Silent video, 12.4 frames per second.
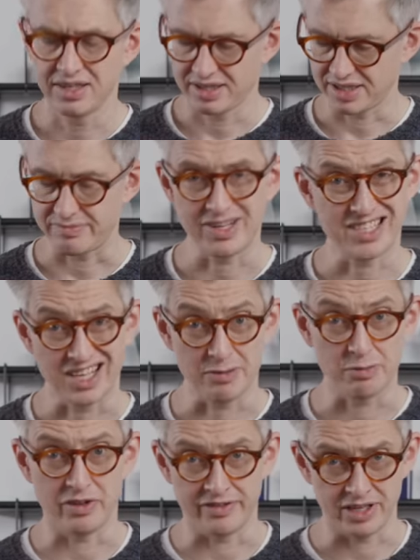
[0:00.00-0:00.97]
cause I messed it
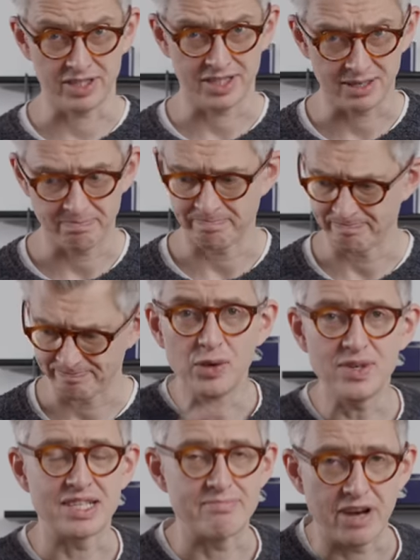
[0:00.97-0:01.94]
up the first time.
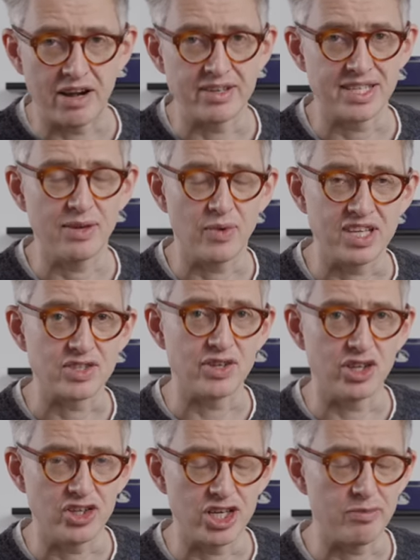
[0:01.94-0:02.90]
Always embarrassing when it's
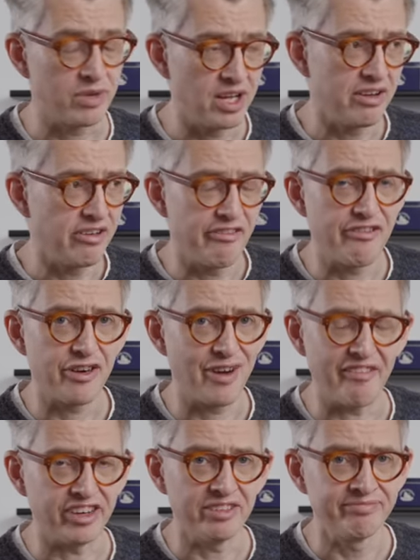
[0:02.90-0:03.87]
on YouTube
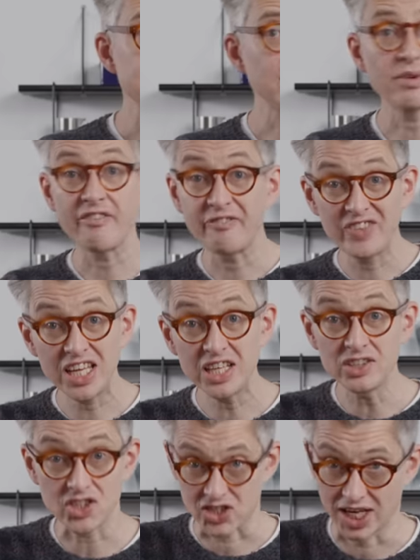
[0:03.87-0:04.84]
forever. So it
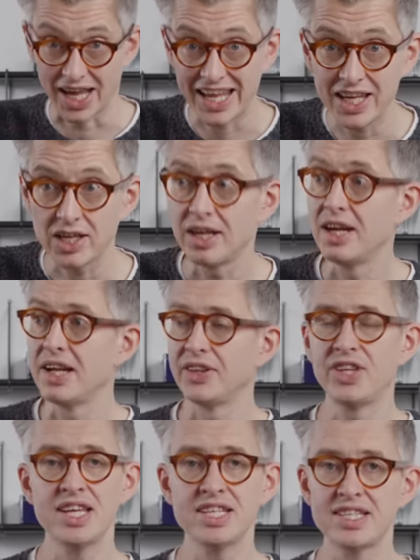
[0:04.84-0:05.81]
feels like
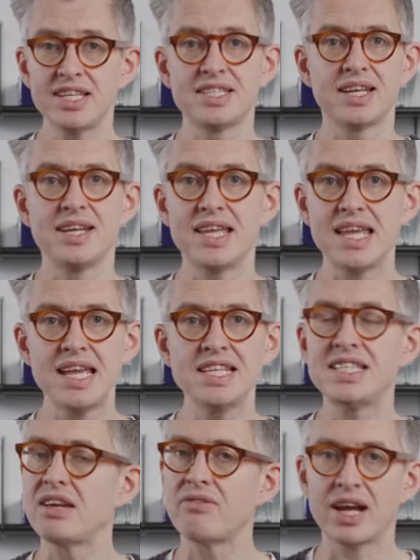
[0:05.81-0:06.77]
this is an
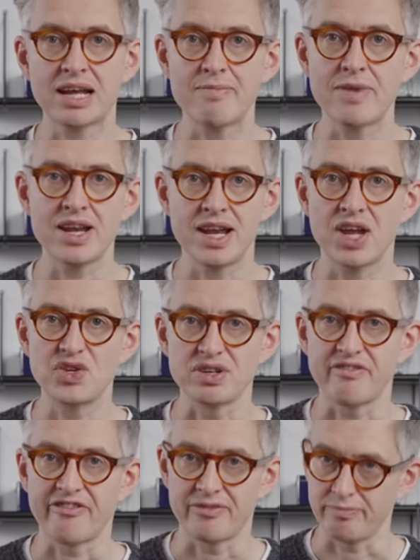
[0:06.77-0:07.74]
easy
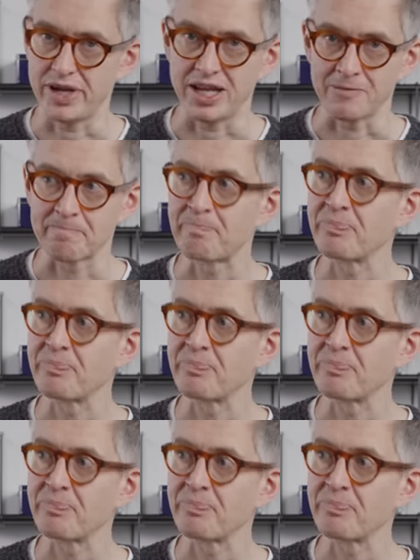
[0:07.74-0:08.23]
recommendation from me,